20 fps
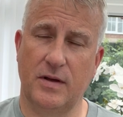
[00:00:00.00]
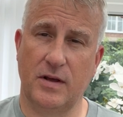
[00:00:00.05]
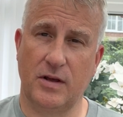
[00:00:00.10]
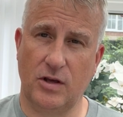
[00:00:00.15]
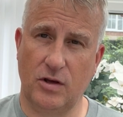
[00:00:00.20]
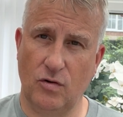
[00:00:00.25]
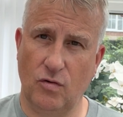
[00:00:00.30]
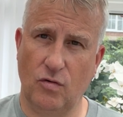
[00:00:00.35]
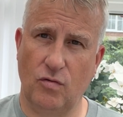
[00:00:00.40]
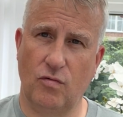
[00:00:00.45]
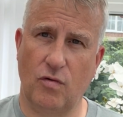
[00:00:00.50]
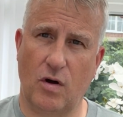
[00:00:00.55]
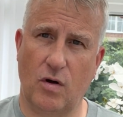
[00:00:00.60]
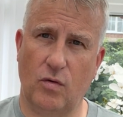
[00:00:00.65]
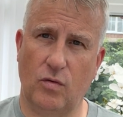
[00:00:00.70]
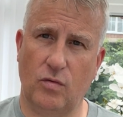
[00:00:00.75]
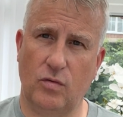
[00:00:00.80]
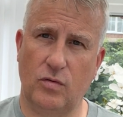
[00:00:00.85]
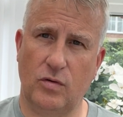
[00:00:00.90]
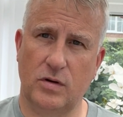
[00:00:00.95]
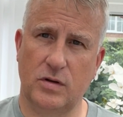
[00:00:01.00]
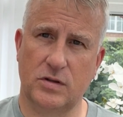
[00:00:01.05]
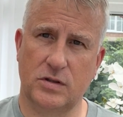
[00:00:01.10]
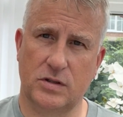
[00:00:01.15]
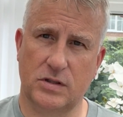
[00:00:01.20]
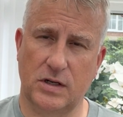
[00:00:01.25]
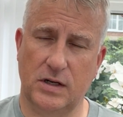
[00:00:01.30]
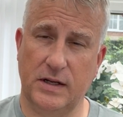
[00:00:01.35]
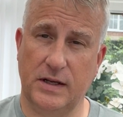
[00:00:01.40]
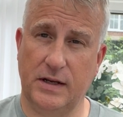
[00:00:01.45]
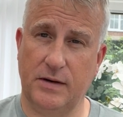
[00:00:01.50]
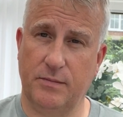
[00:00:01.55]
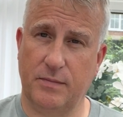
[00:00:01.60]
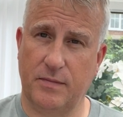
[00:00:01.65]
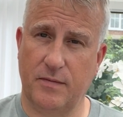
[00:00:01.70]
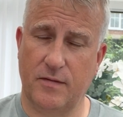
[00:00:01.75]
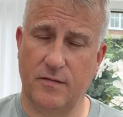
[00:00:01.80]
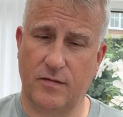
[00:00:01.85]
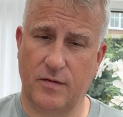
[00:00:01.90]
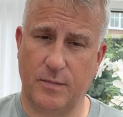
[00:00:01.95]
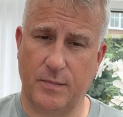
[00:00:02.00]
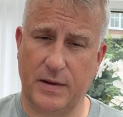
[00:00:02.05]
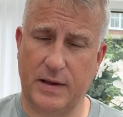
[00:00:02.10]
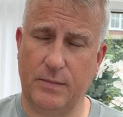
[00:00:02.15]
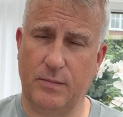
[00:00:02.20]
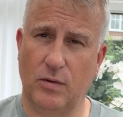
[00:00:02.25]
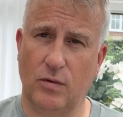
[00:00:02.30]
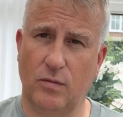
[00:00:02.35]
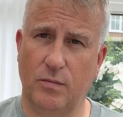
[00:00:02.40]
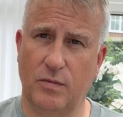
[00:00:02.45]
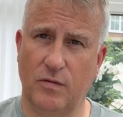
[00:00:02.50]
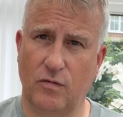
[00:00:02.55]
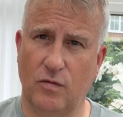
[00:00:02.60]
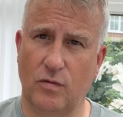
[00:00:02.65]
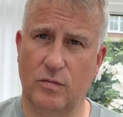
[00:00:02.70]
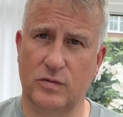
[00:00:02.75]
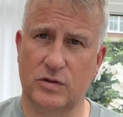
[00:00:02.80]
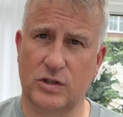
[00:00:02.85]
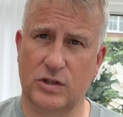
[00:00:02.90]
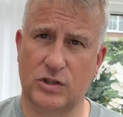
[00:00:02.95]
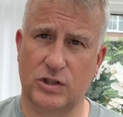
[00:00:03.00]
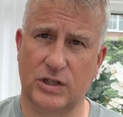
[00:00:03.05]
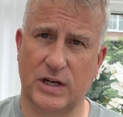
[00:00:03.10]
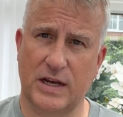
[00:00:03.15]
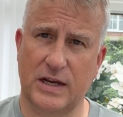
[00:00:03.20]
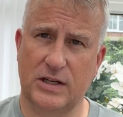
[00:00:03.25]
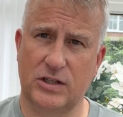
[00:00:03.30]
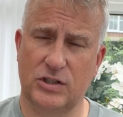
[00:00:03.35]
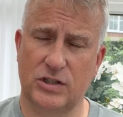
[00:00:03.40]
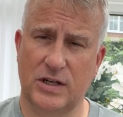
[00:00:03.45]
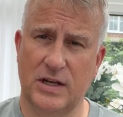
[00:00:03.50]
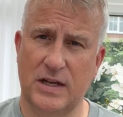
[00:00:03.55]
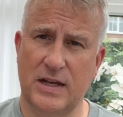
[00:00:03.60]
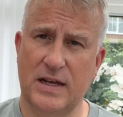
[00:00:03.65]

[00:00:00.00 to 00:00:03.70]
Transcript: your role to lead for people, performance and change,